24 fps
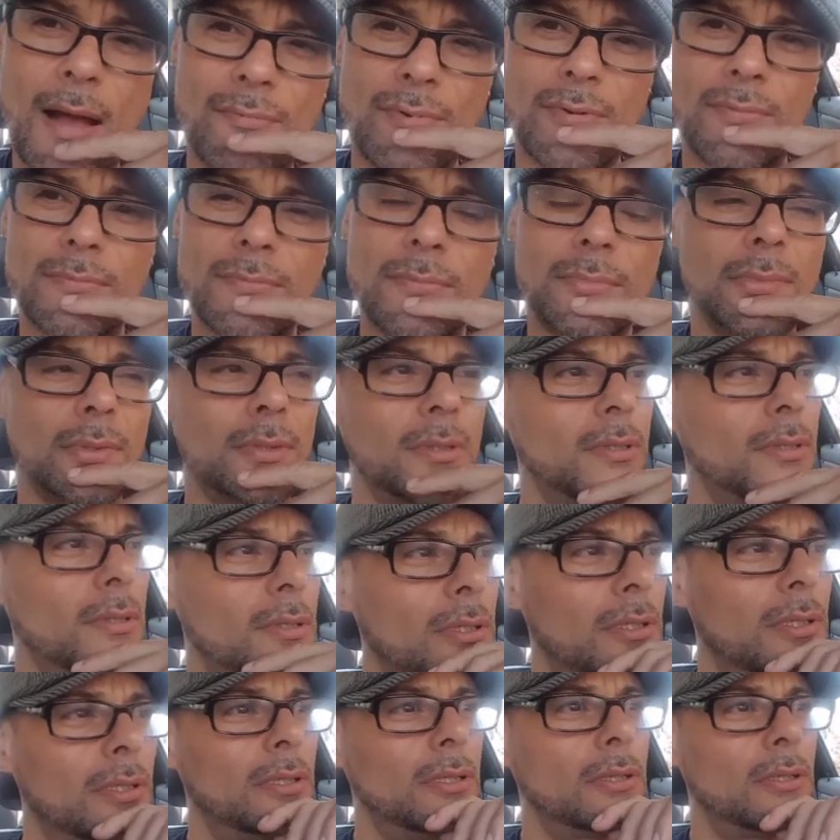I have them,
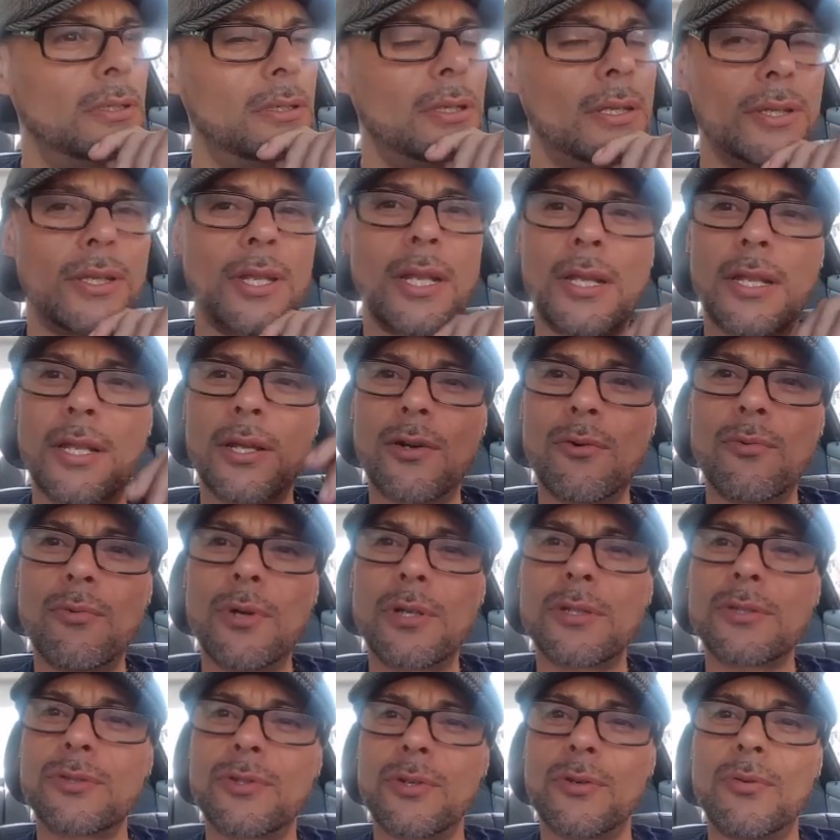and the
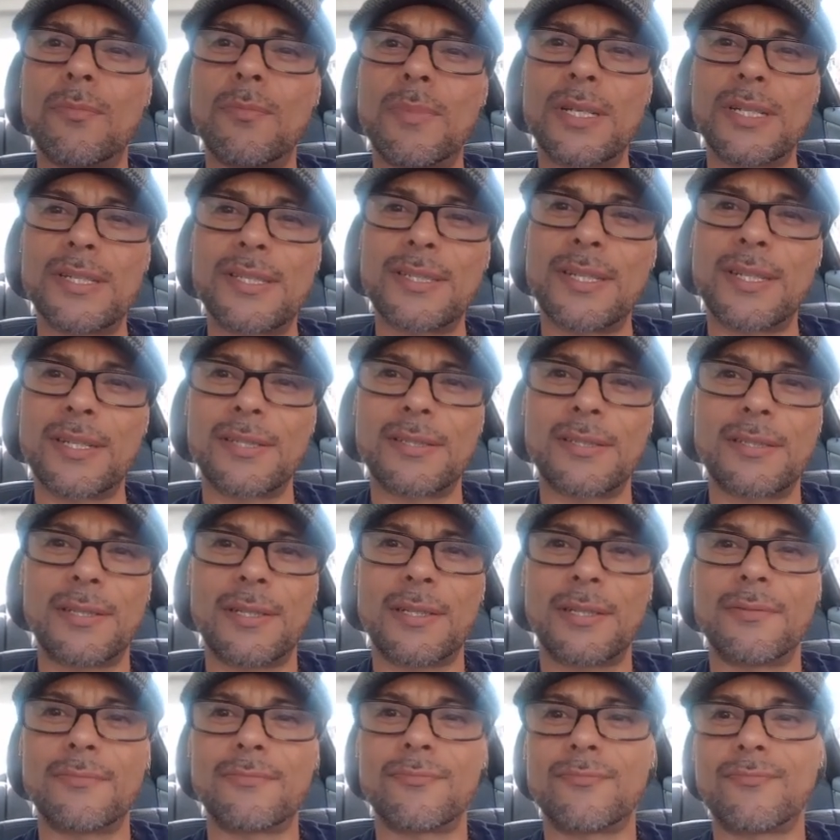little one is gonna be
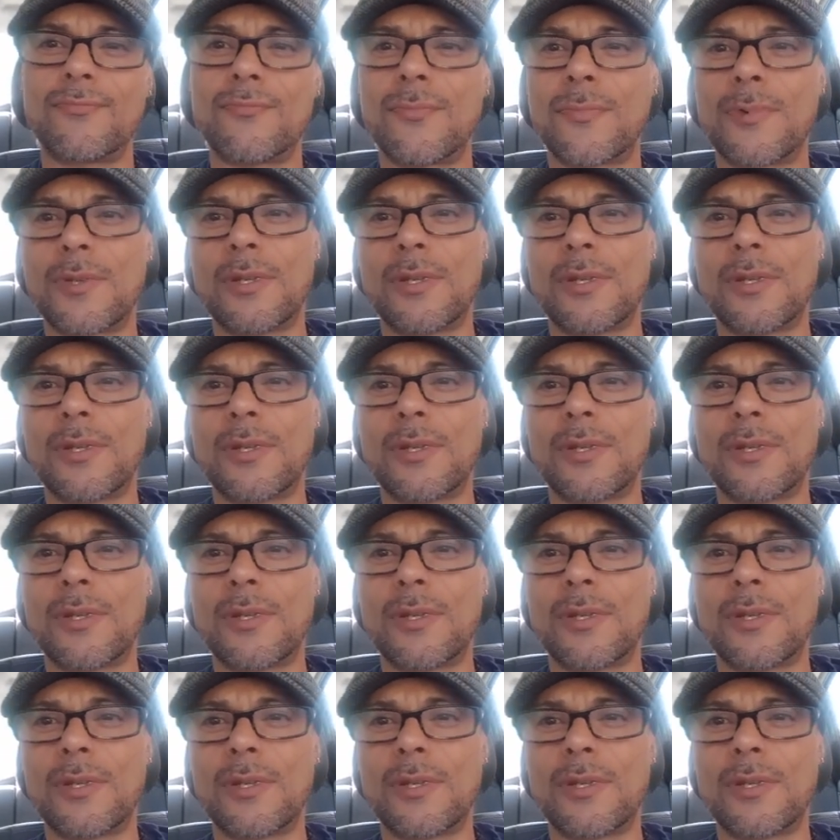16.